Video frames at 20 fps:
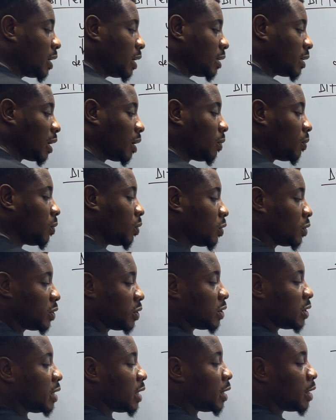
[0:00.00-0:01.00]
Now, what
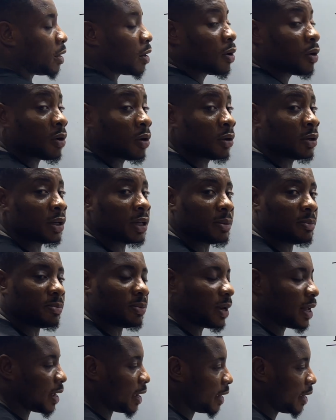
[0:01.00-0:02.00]
they all
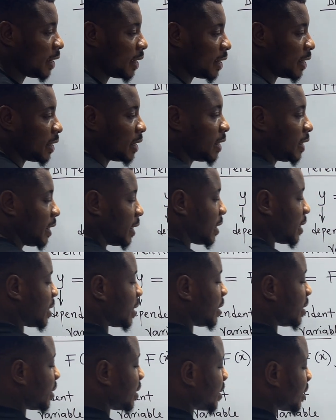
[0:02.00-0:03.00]
imply
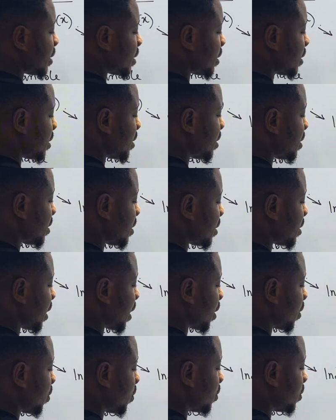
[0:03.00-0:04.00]
is
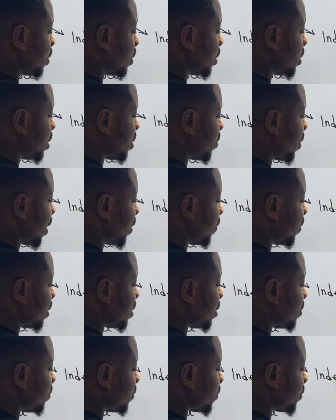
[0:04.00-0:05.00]
second derivative.